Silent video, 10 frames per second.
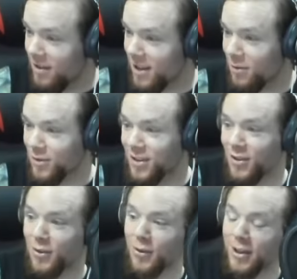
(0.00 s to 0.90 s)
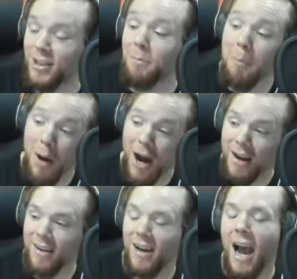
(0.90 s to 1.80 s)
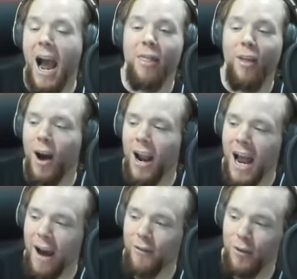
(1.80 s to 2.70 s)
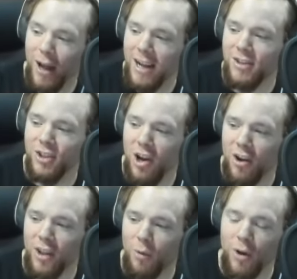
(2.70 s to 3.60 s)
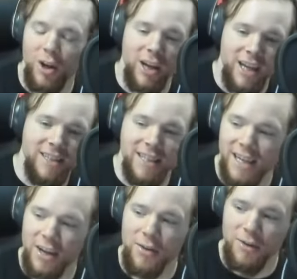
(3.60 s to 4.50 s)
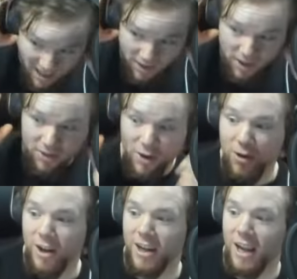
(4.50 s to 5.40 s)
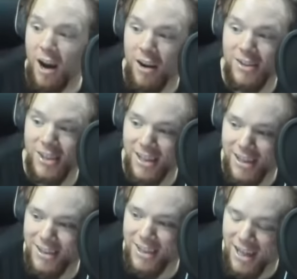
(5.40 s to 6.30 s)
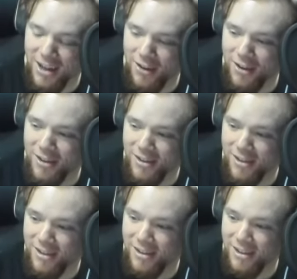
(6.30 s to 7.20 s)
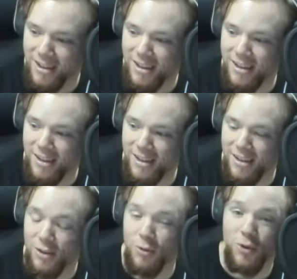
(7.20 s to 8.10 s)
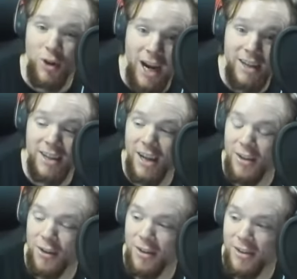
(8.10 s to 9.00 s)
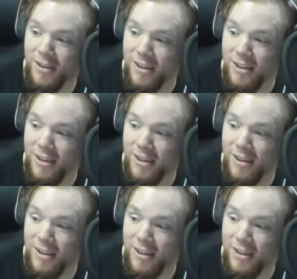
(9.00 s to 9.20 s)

That was a little cringe. But I thought after that song they were gonna get together. I thought they were gonna honestly get together do a track together.